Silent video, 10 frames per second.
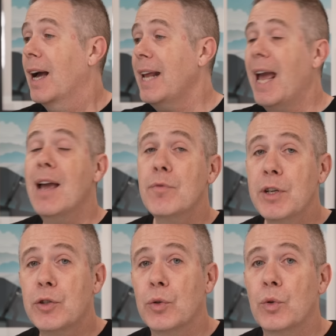And every
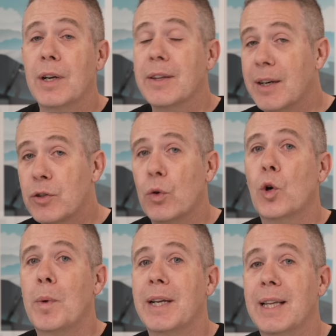tool that I talk
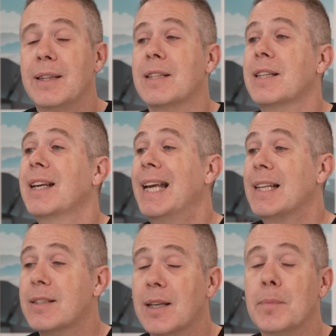about in this
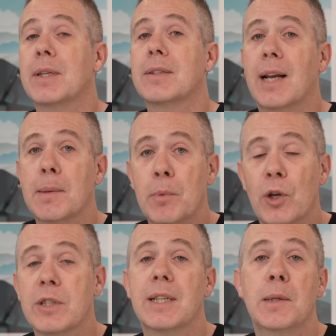is something that I
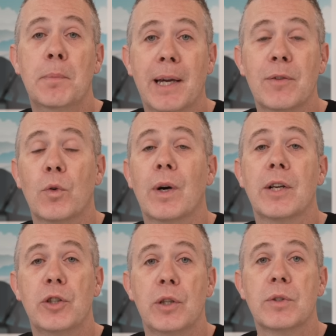personally pay for
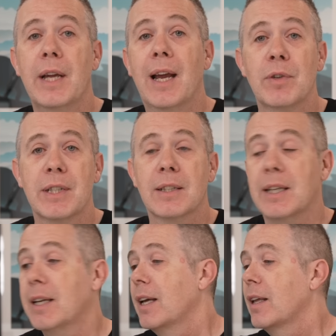and use every single
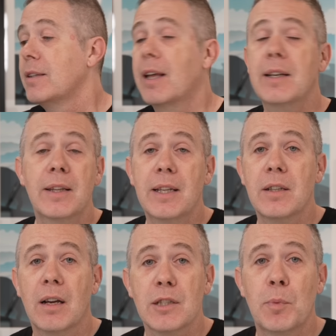day. None of these
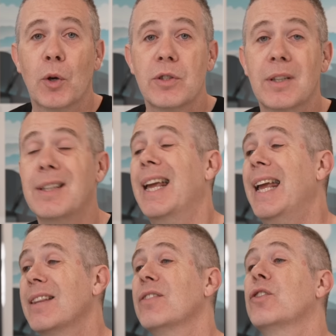are sponsored
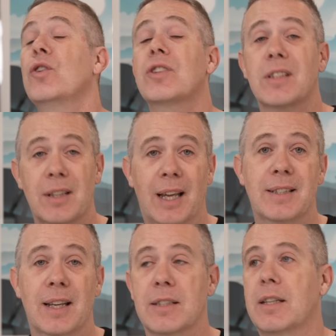in the
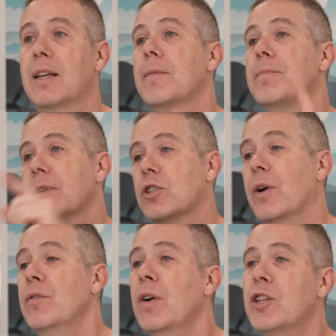slightest. So
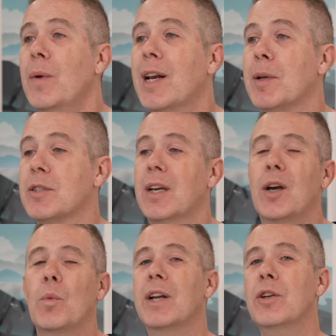Envato Elements,
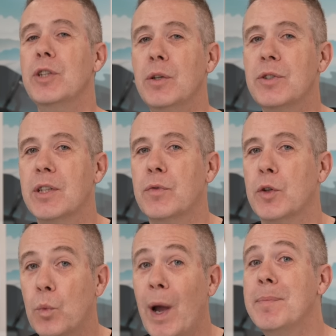well, I don't use this for the
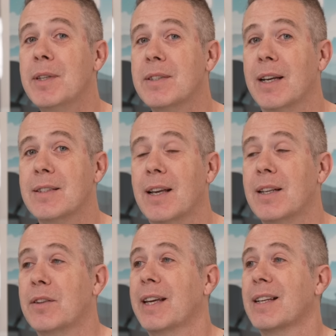web design side
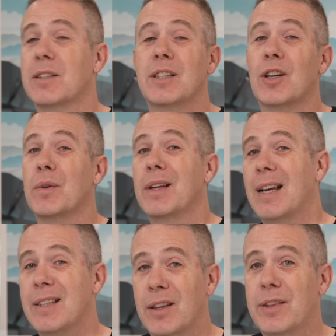of things, you know,
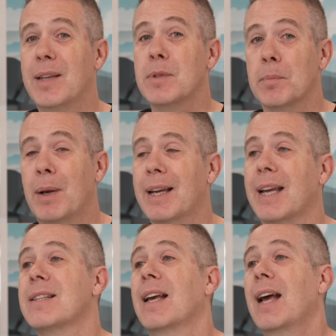as in themes and
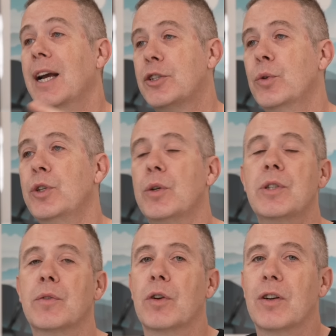plugins. I do use
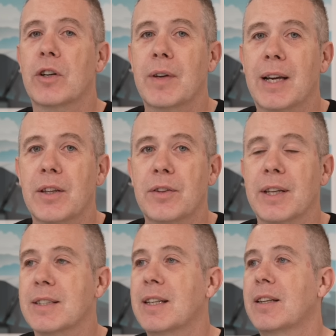it for a lot of other
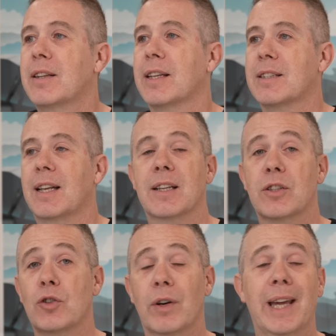things. Things like
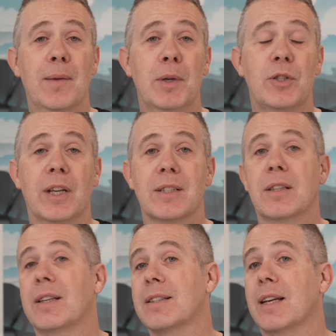stock images,
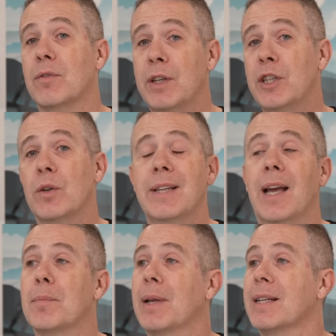things like video
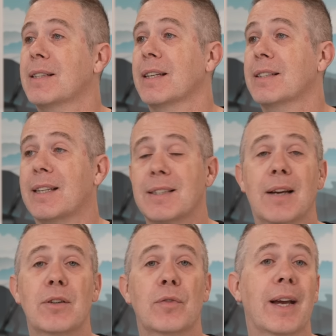templates, things like
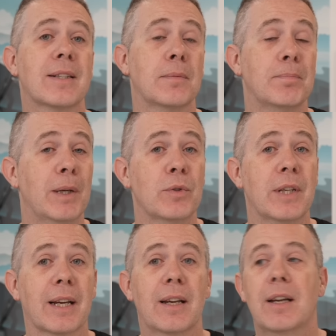sound effects and
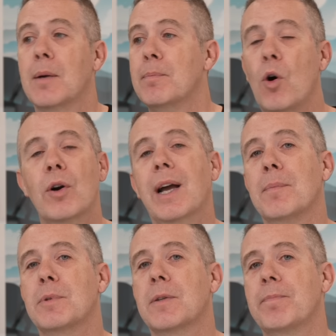music,
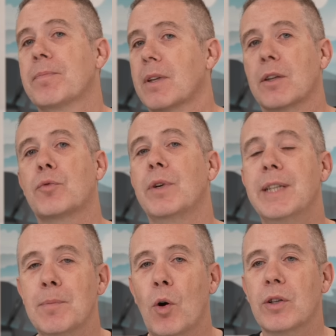mock-ups, three
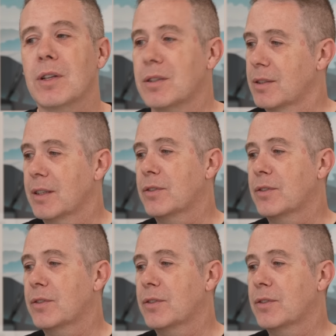D models.